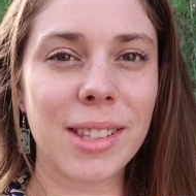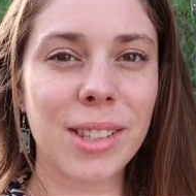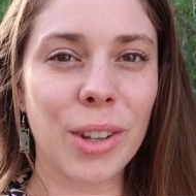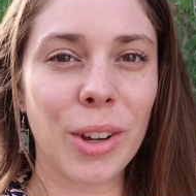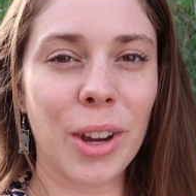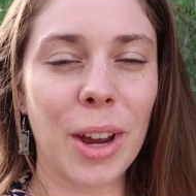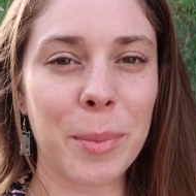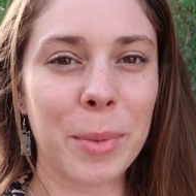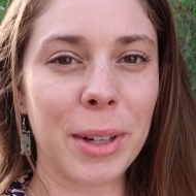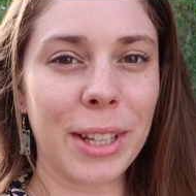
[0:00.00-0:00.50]

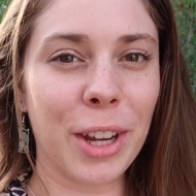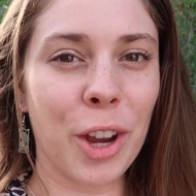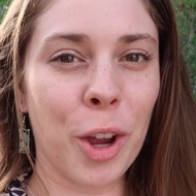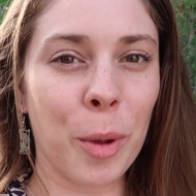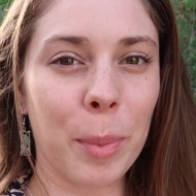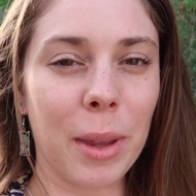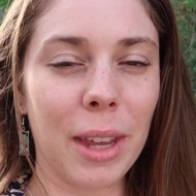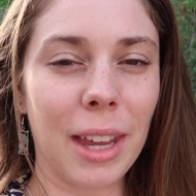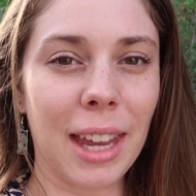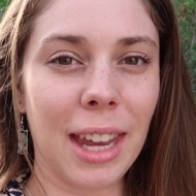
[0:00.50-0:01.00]
So I'm really
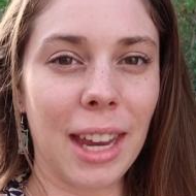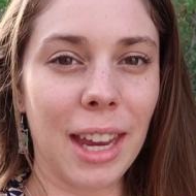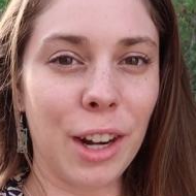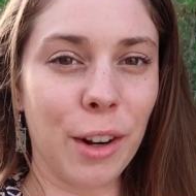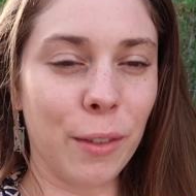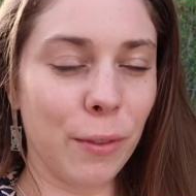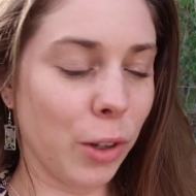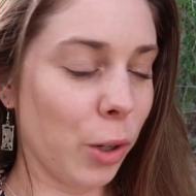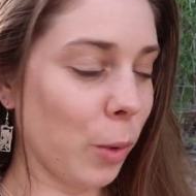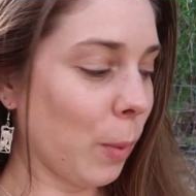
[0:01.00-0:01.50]
hoping
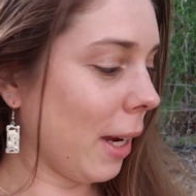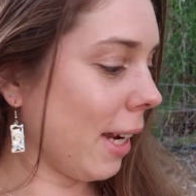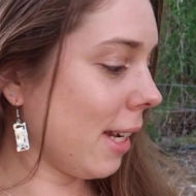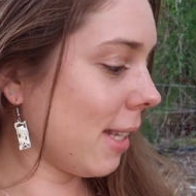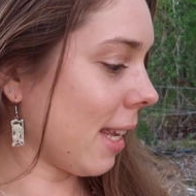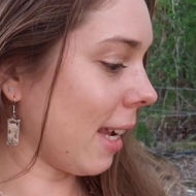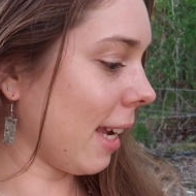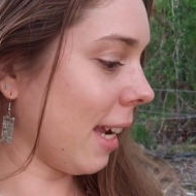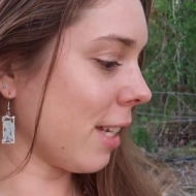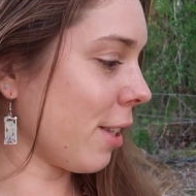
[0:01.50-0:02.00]
in a few
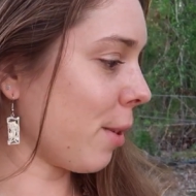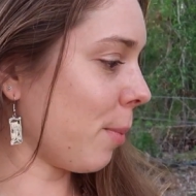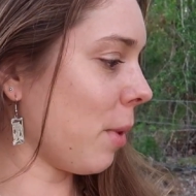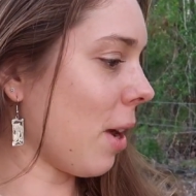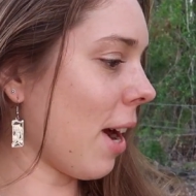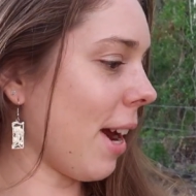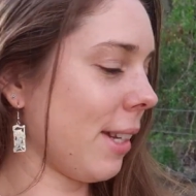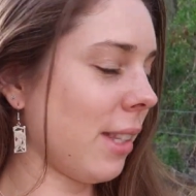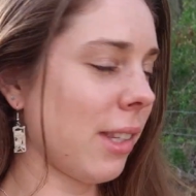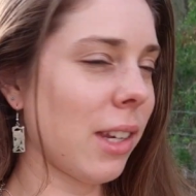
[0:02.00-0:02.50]
weeks I get some
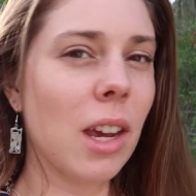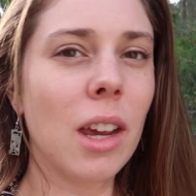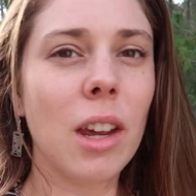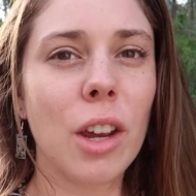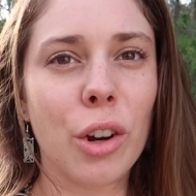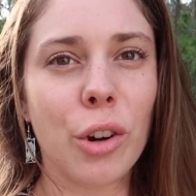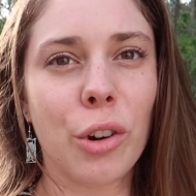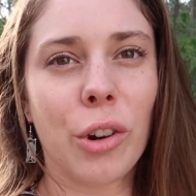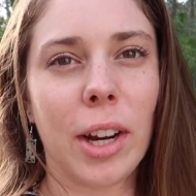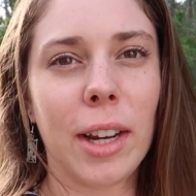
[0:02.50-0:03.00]
nice
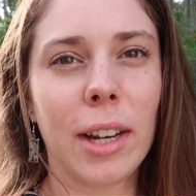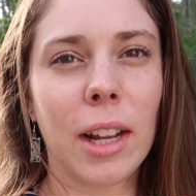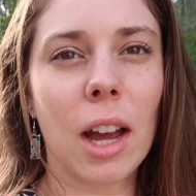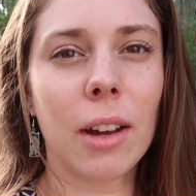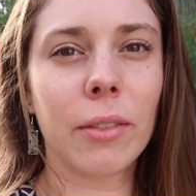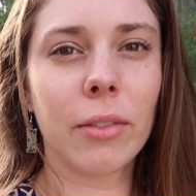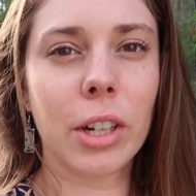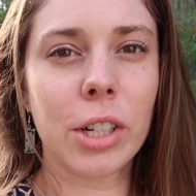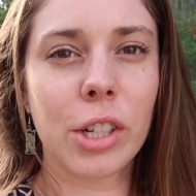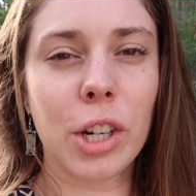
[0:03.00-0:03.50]
green
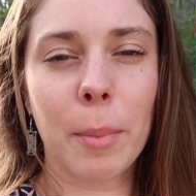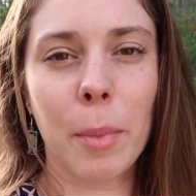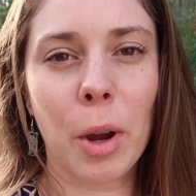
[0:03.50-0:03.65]
coverage.